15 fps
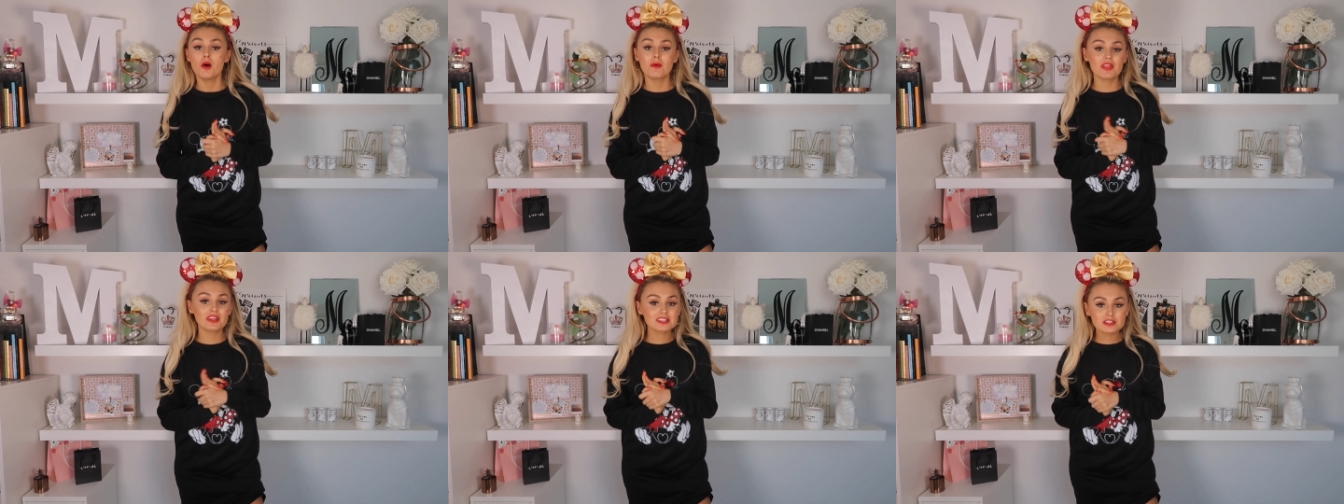
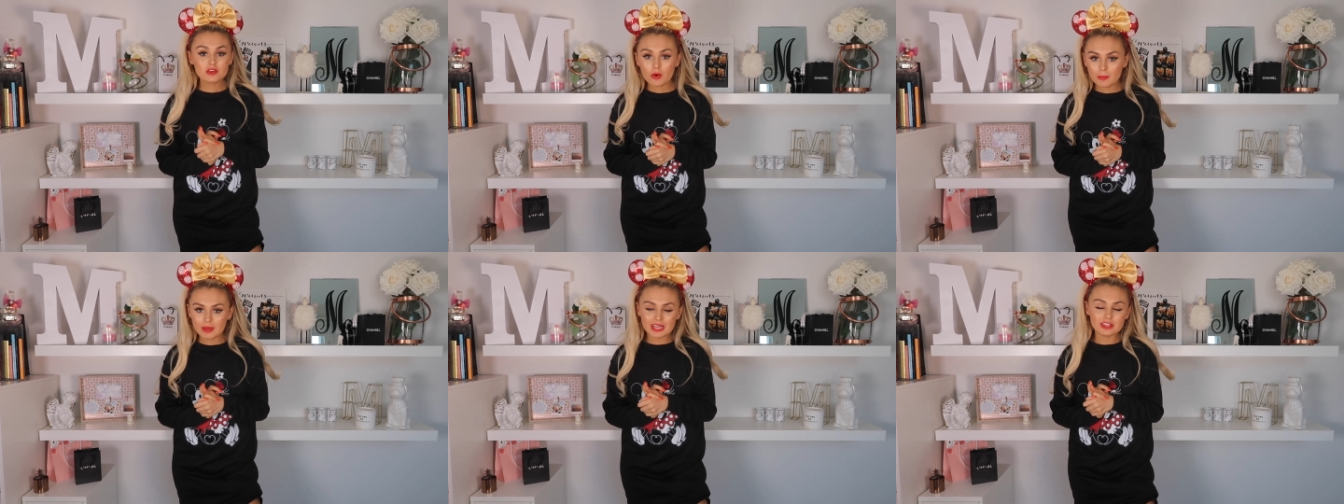But that does
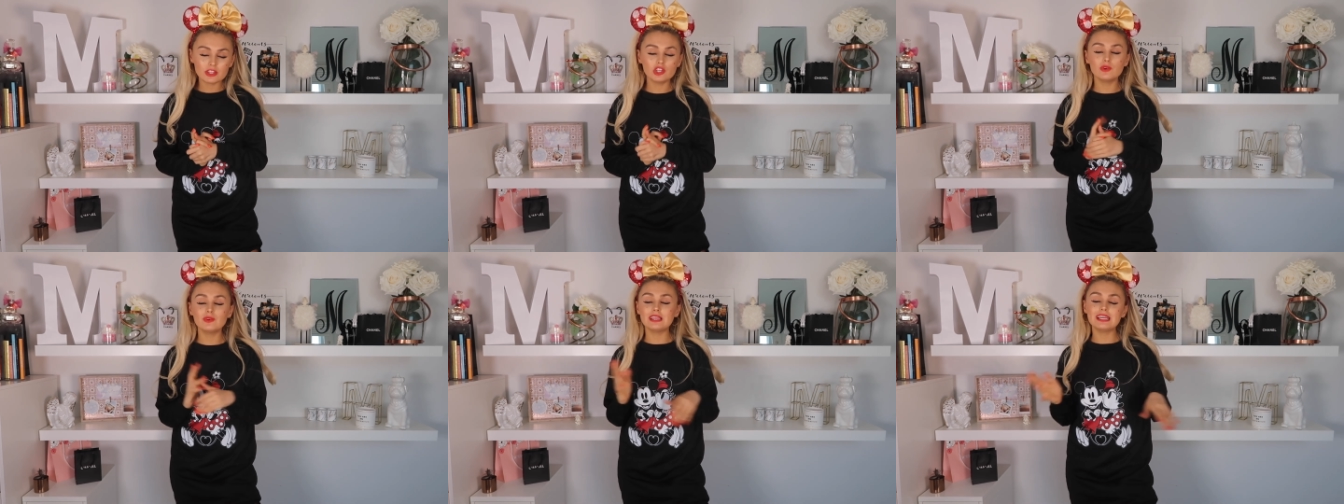not mean
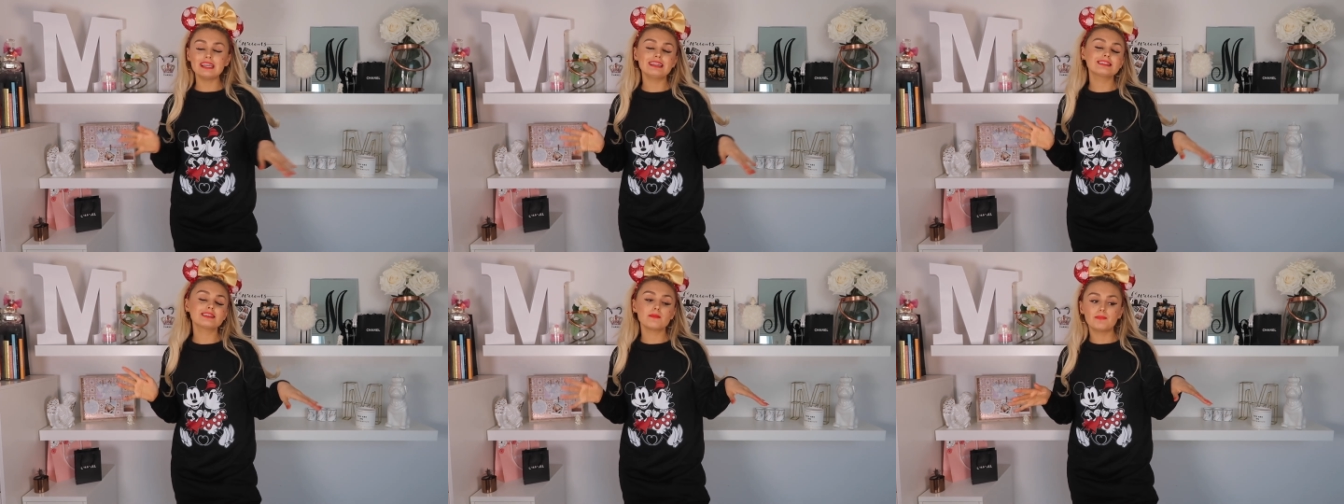that you
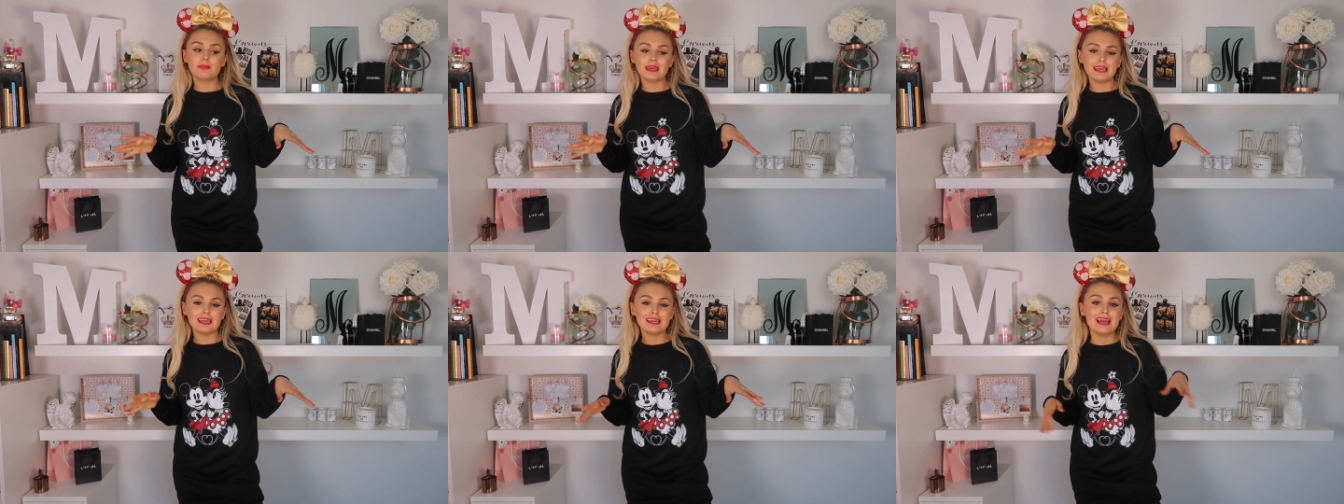need to
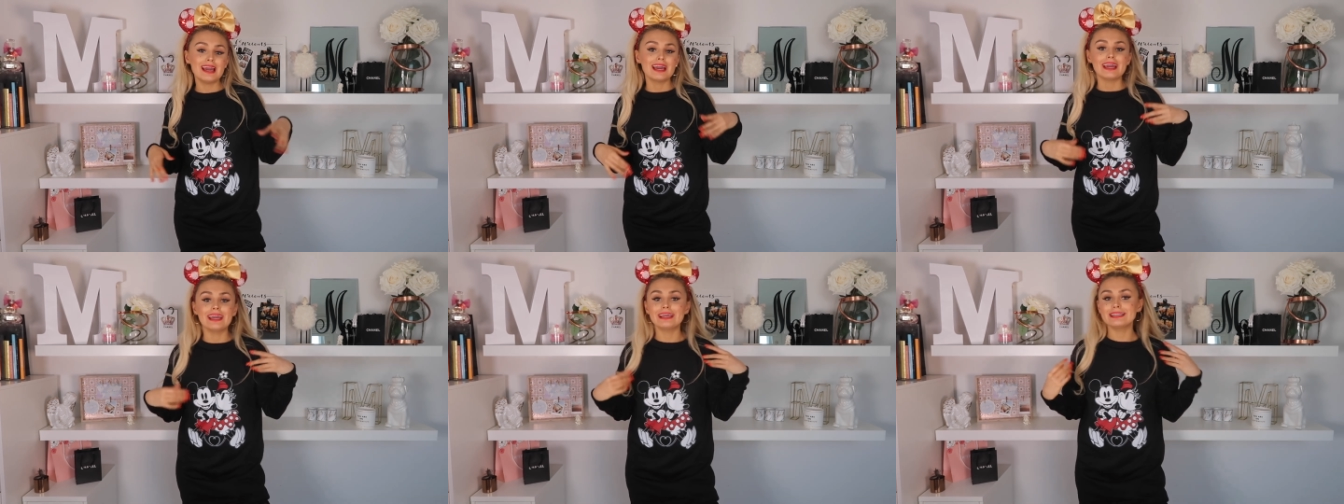
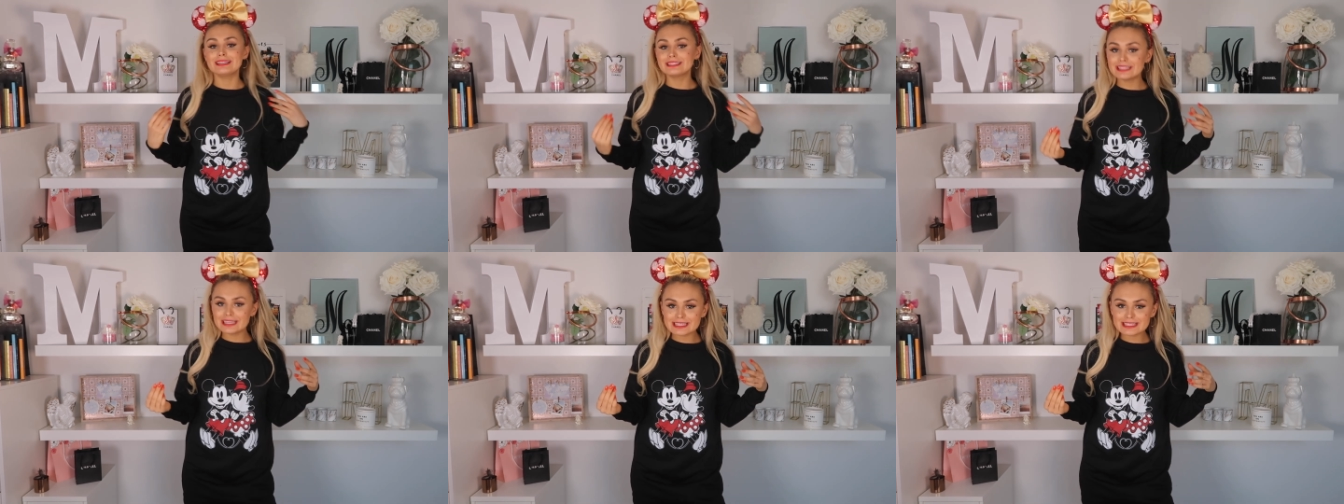be
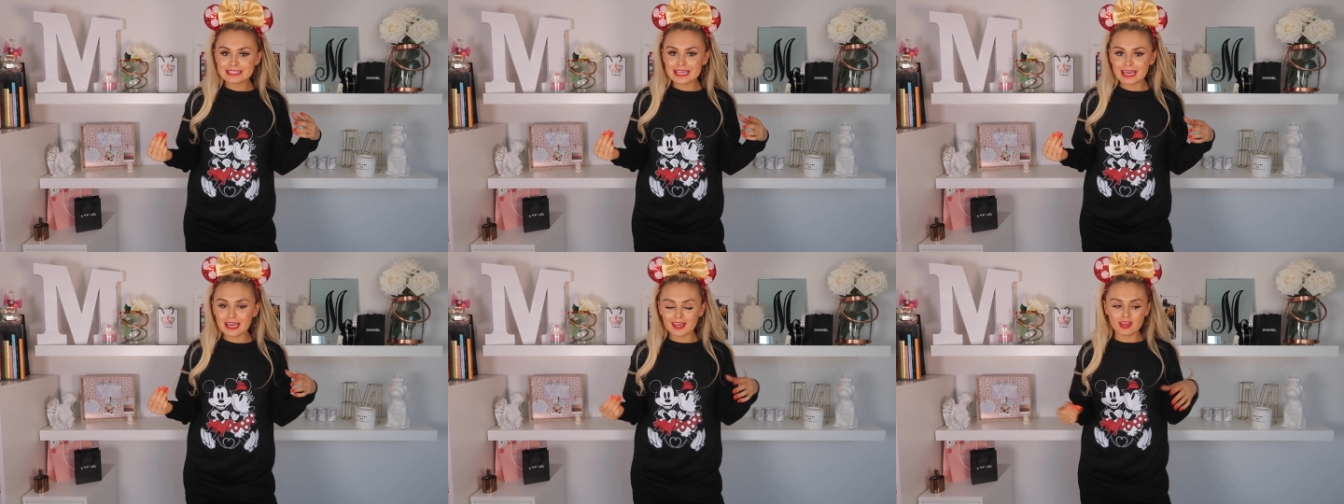in
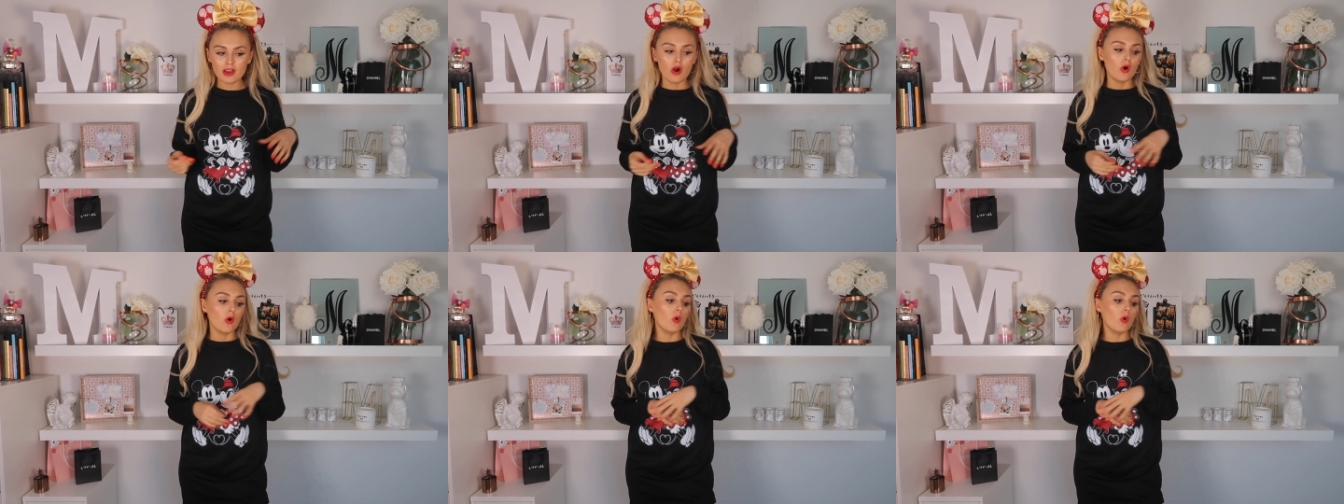Disney